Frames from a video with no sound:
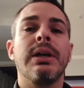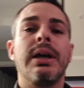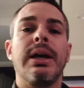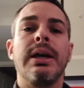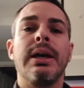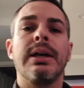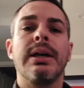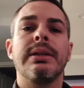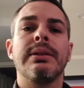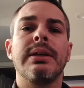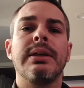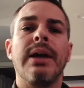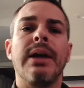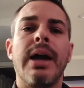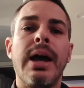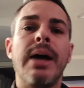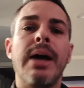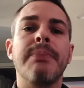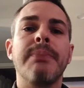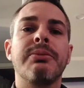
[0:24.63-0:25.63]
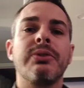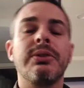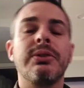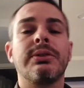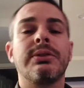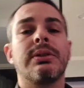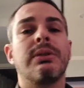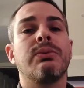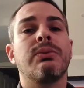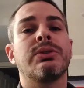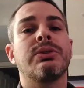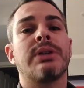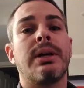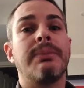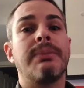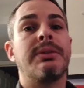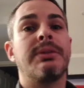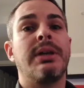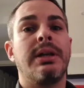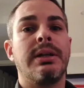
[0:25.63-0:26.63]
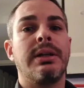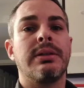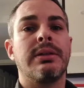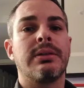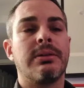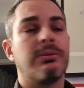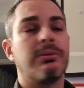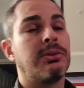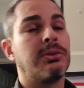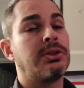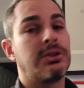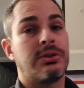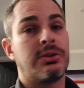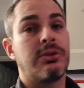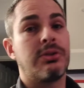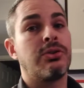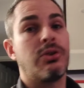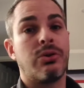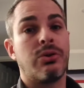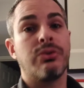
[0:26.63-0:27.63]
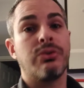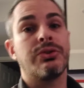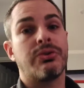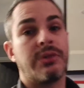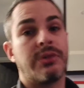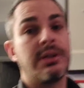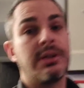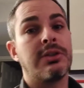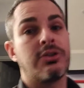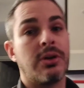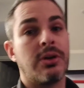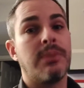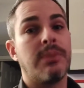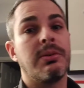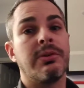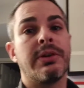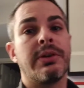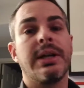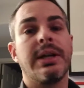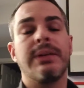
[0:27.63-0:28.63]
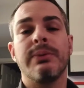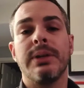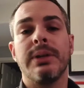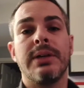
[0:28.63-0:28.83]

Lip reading: And the app recently was updated, which, is already trouble, right?